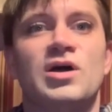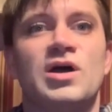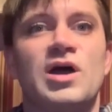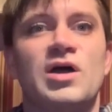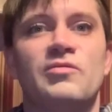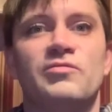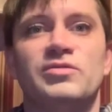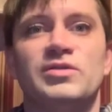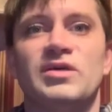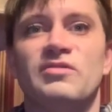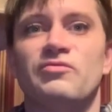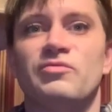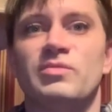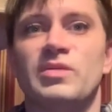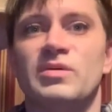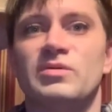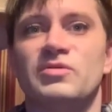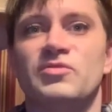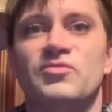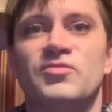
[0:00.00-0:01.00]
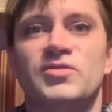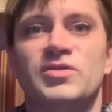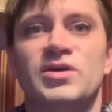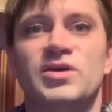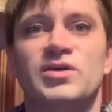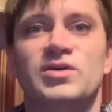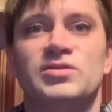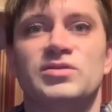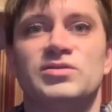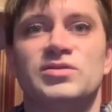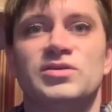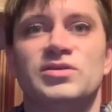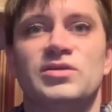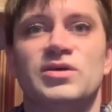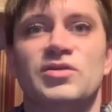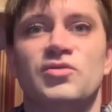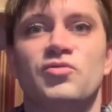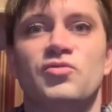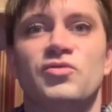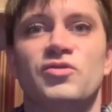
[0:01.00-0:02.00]
I will never be able to forget
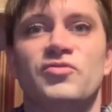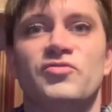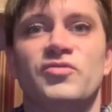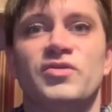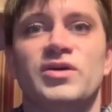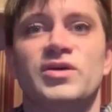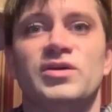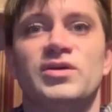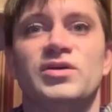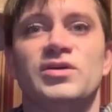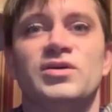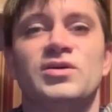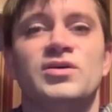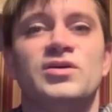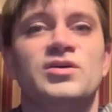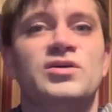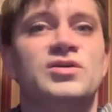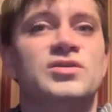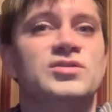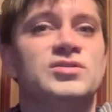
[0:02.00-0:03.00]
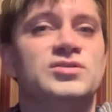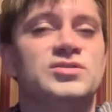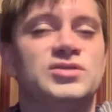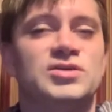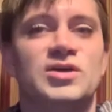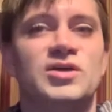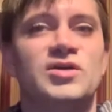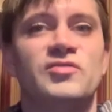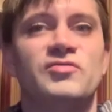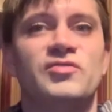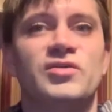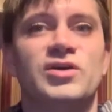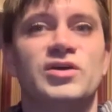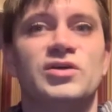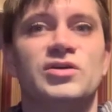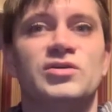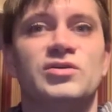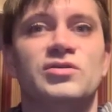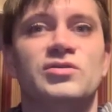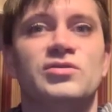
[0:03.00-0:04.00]
that horrifying, terrifying
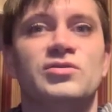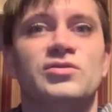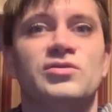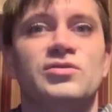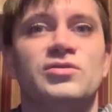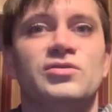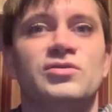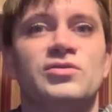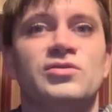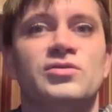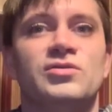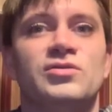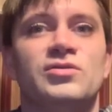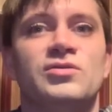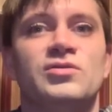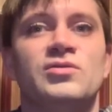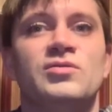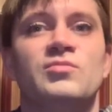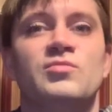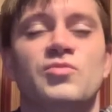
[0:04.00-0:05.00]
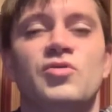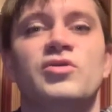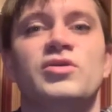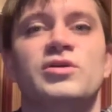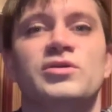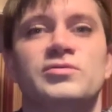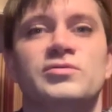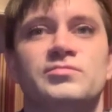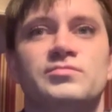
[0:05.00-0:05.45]
morning.